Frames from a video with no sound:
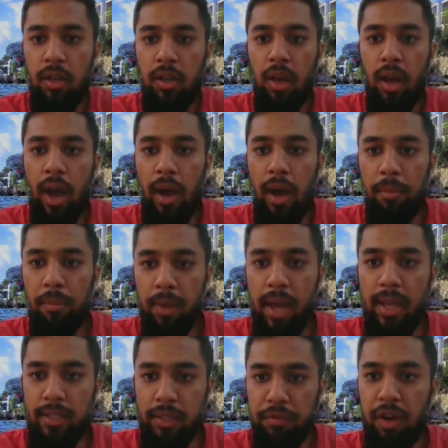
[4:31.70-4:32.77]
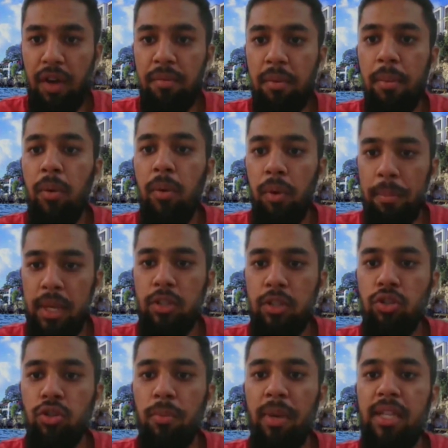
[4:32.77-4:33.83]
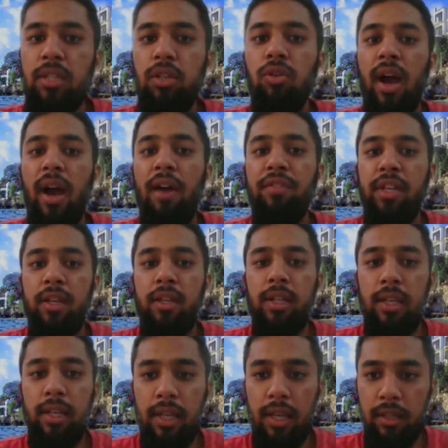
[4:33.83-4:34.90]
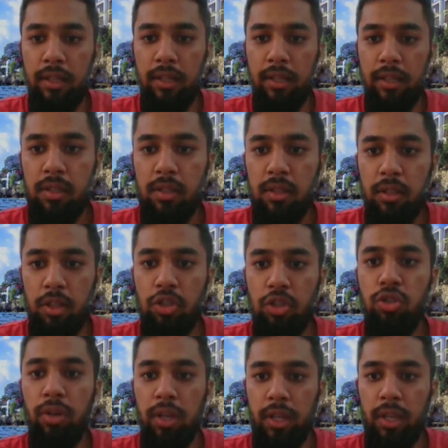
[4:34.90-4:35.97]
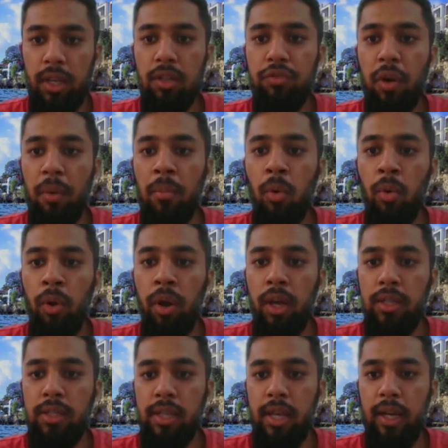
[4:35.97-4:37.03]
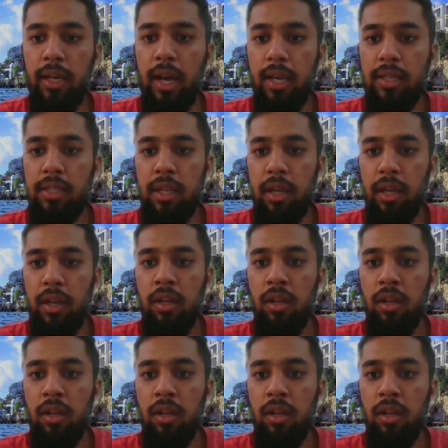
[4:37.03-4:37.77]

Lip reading: heads of government will meet. So you basically have the guilds, the student guilds from Mona, St. Augustine,